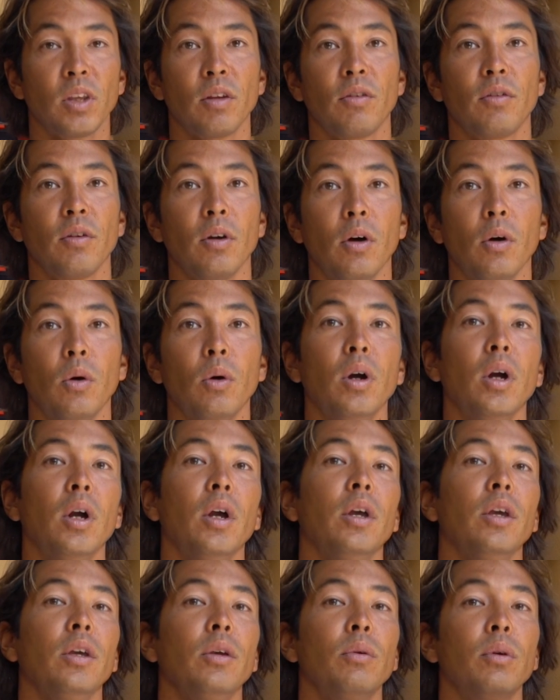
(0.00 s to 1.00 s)
So
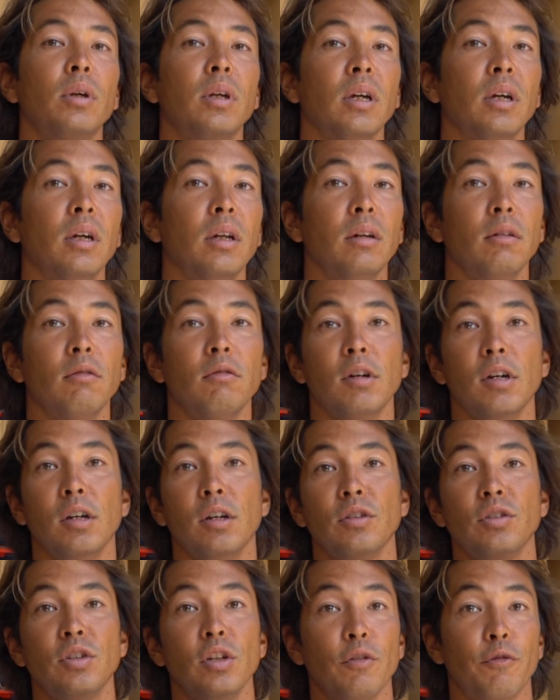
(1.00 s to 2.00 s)
you can
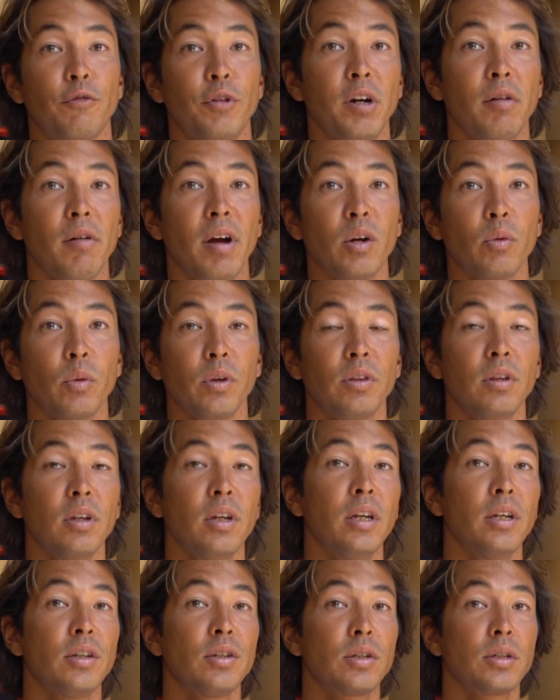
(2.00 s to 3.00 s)
still free ride with
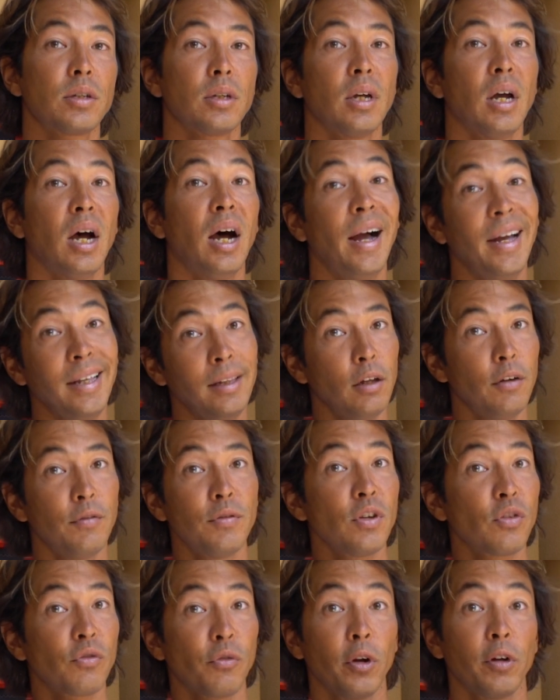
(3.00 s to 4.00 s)
this. I love
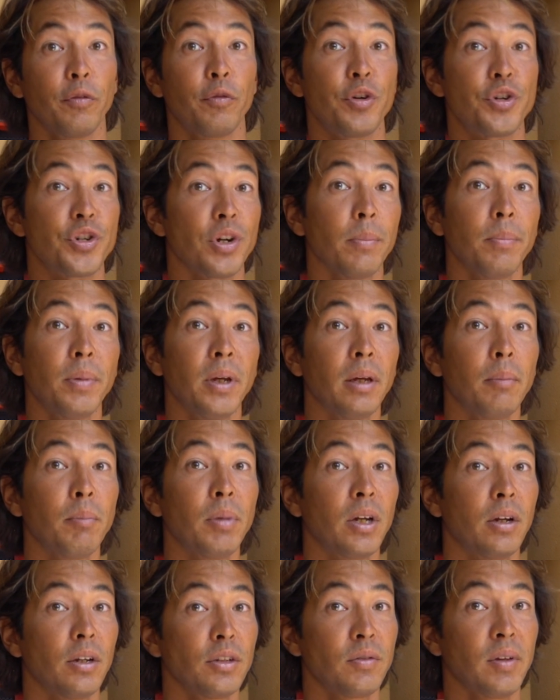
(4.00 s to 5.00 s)
this foil for jumping
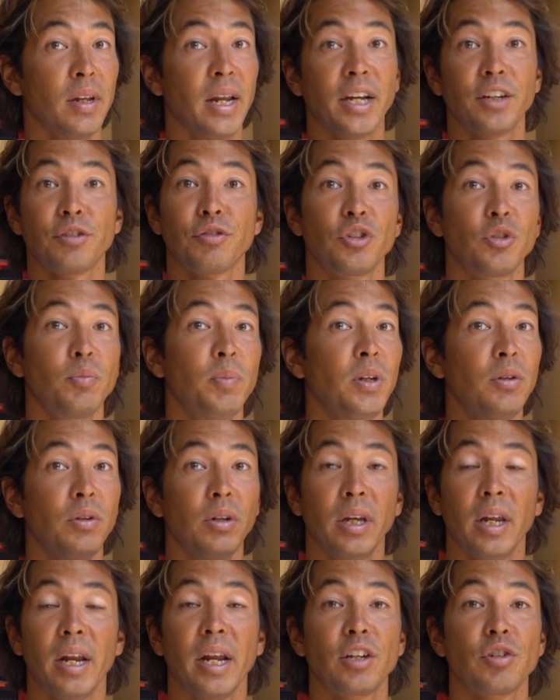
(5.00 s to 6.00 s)
because of the extra speed, you
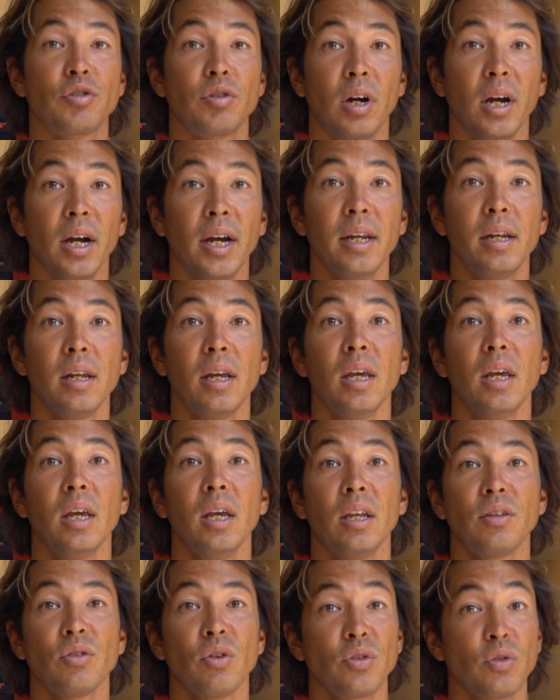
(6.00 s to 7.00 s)
can get extra height.
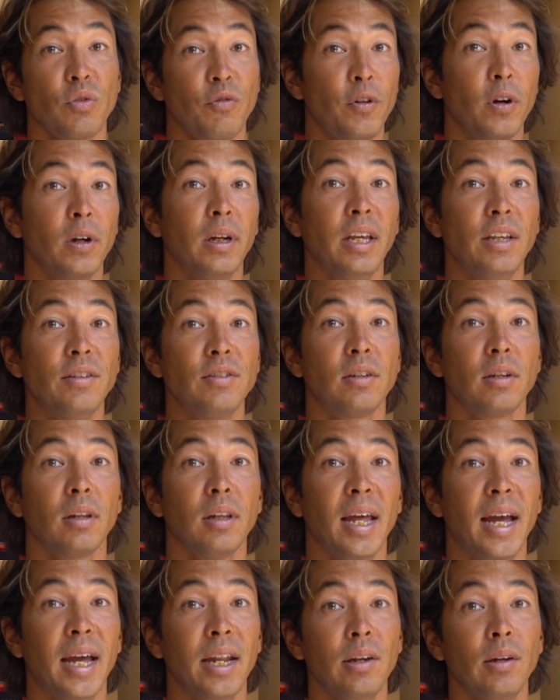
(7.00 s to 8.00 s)
It's also fairly easy to
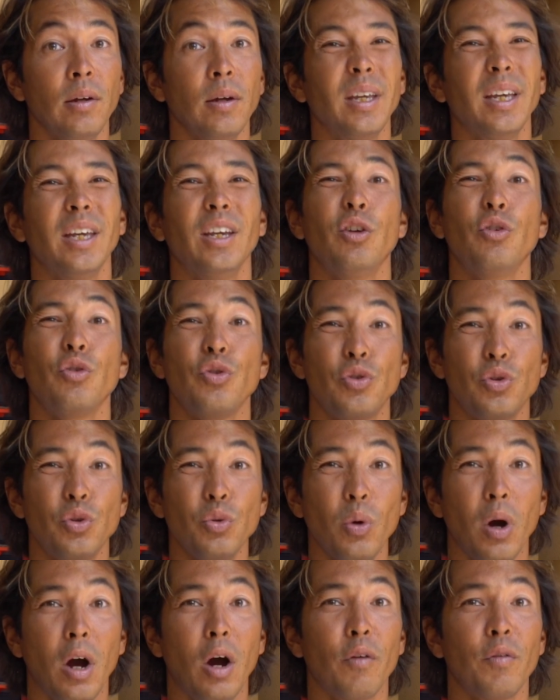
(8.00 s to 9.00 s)
land. You
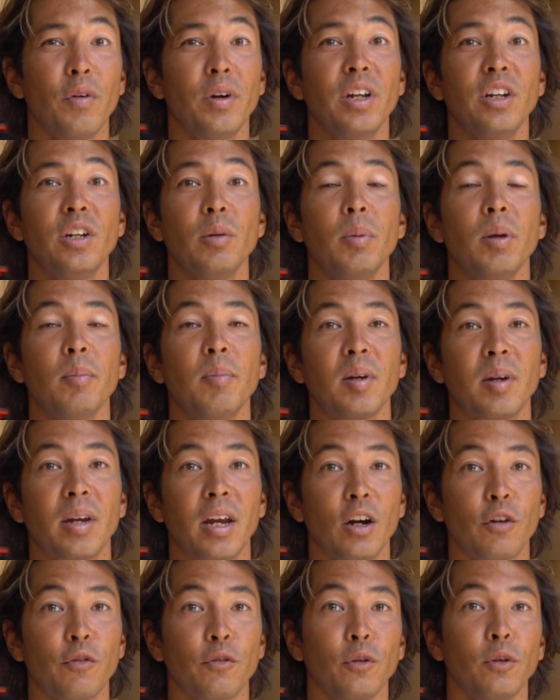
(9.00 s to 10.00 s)
do, however, need to be a bit
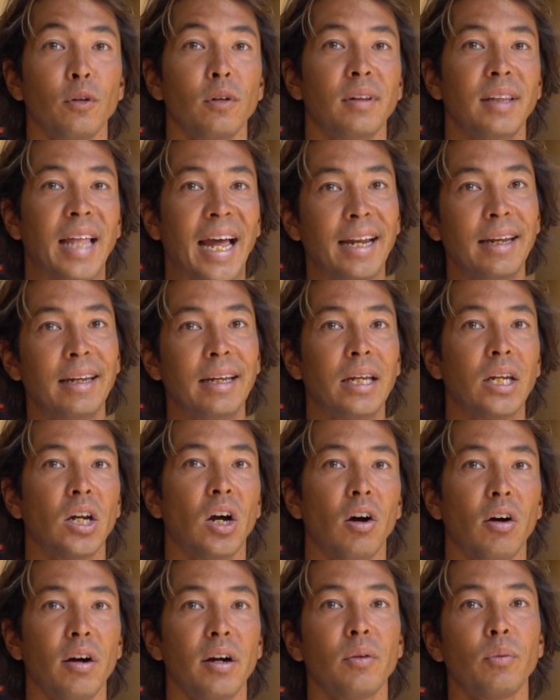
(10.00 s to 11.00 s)
careful landing it
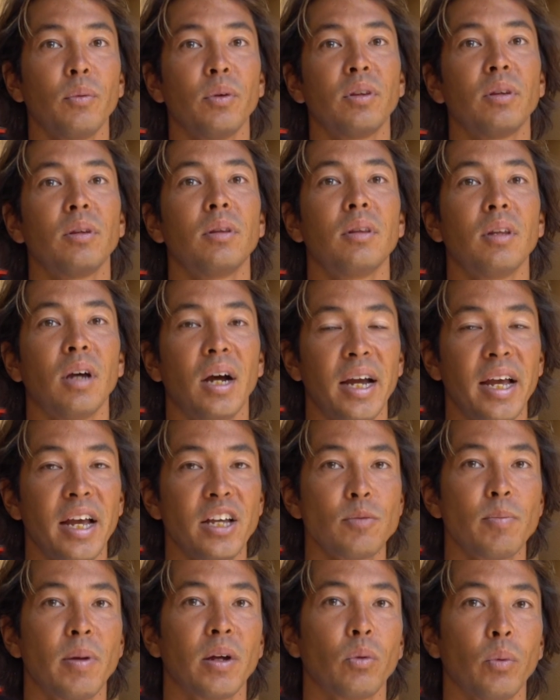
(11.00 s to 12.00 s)
hard with the high
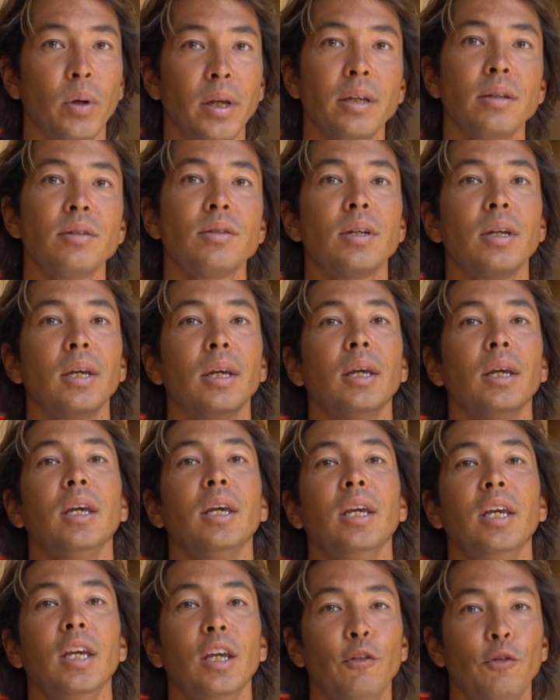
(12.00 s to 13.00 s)
aspect wings.
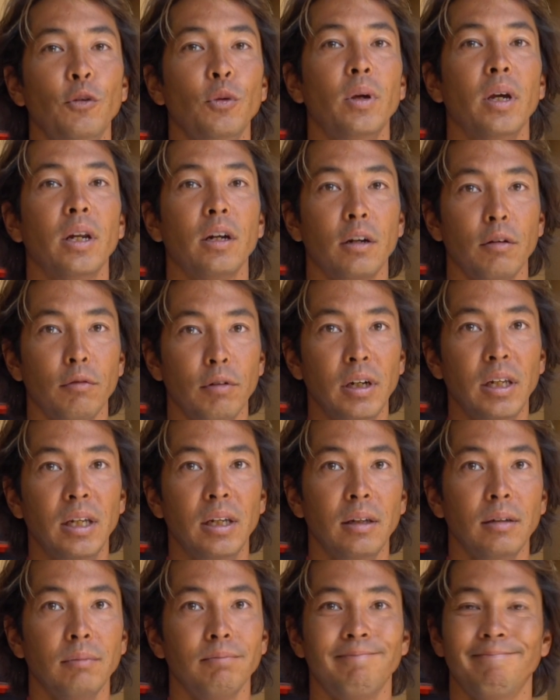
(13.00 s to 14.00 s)
If you get a
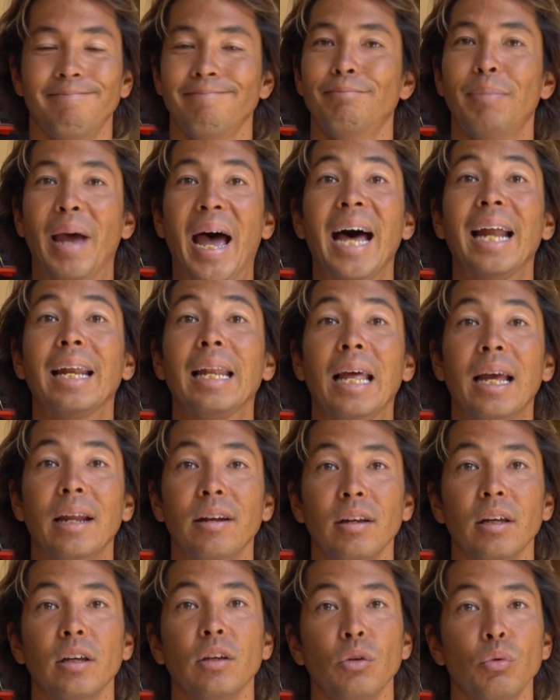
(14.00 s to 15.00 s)
really bad
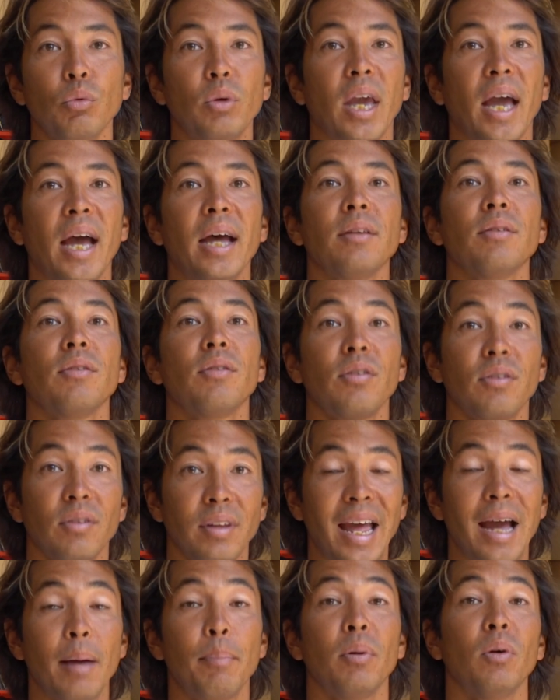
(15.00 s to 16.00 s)
landing, you can
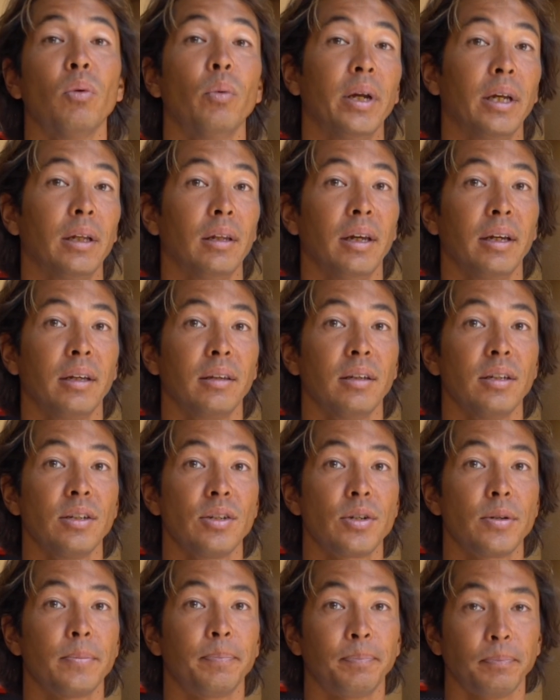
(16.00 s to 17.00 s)
snap a wing like
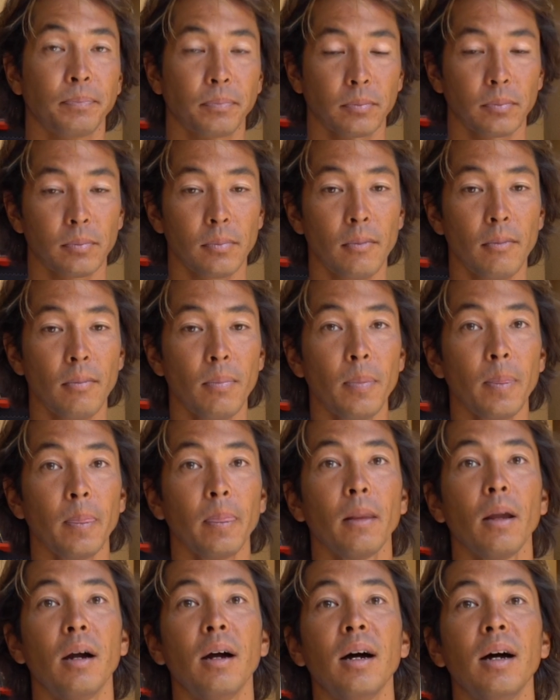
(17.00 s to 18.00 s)
this.
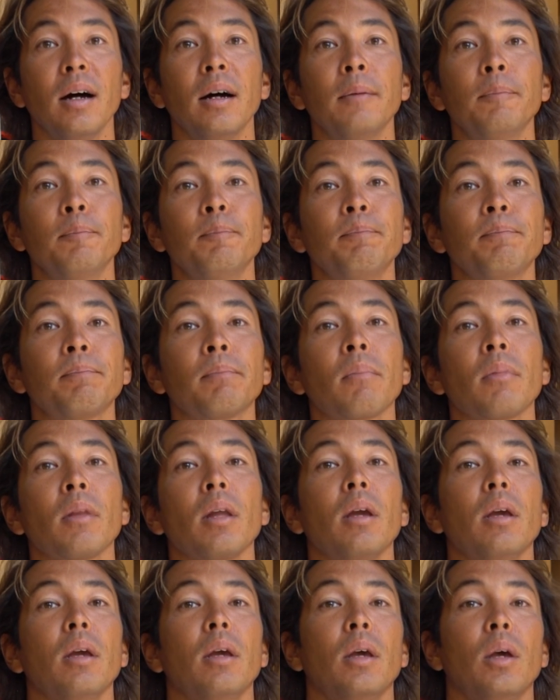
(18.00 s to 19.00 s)

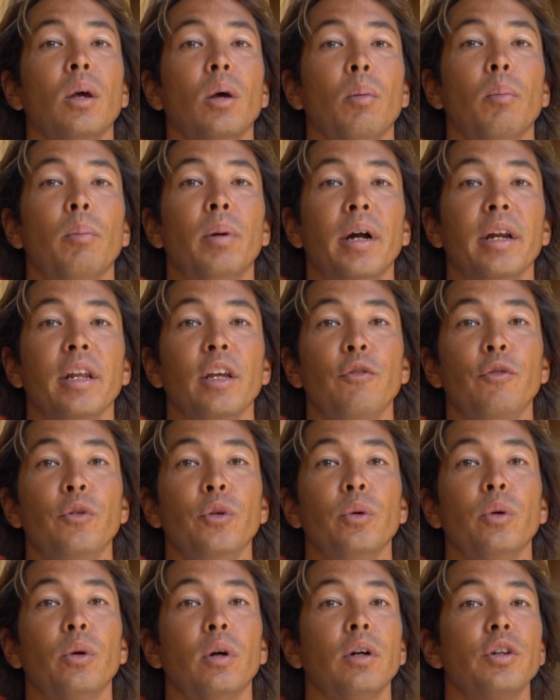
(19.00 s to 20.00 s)
But if
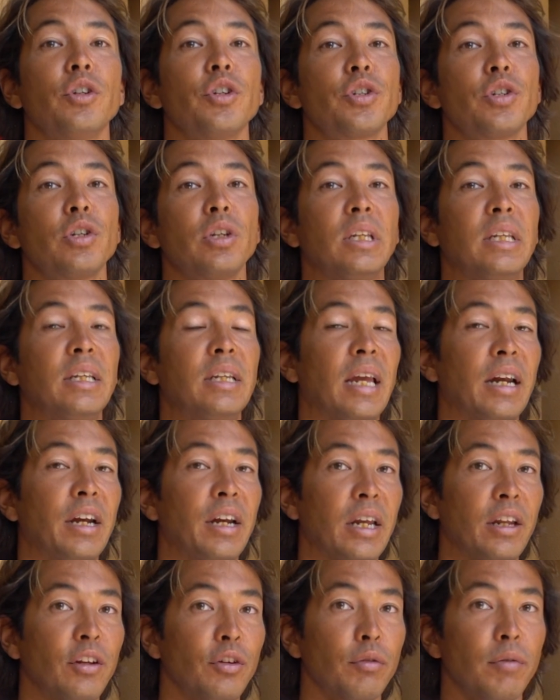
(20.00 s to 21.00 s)
you are just
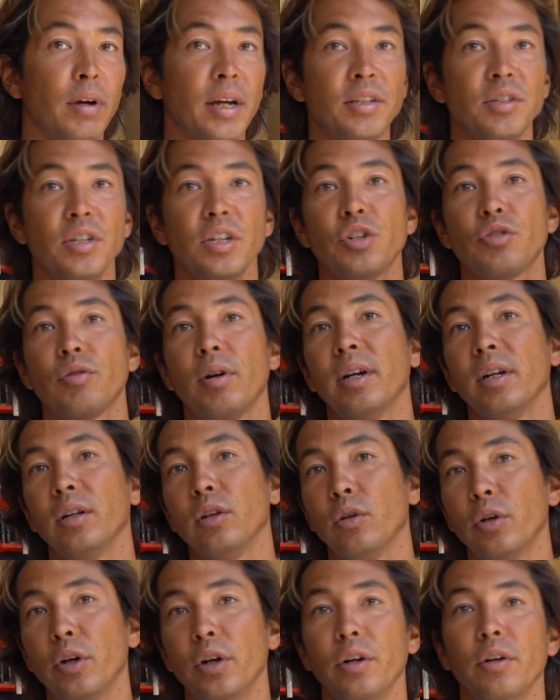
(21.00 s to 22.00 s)
getting into racing, trying to
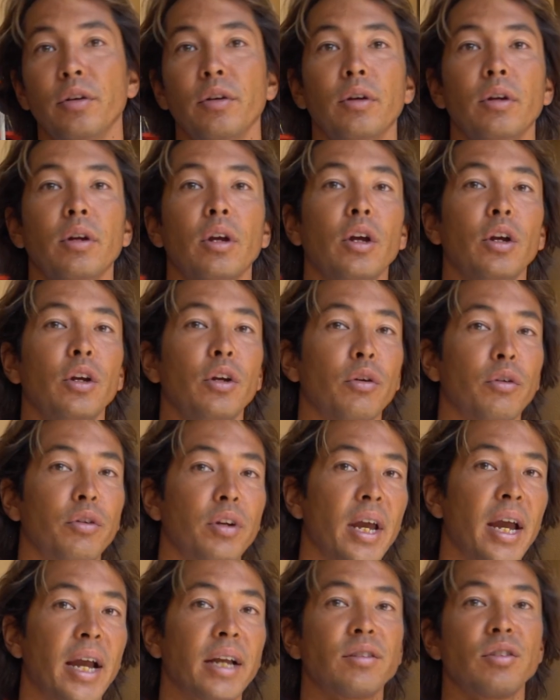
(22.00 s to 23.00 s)
learn your
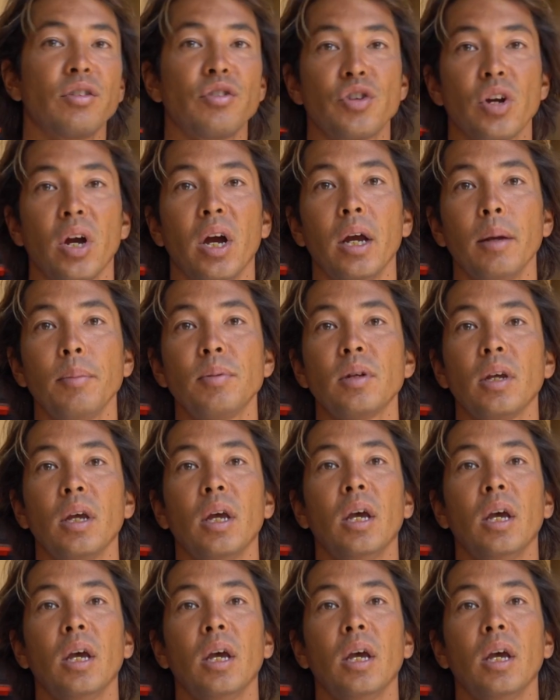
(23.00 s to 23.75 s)
tacks and jibes,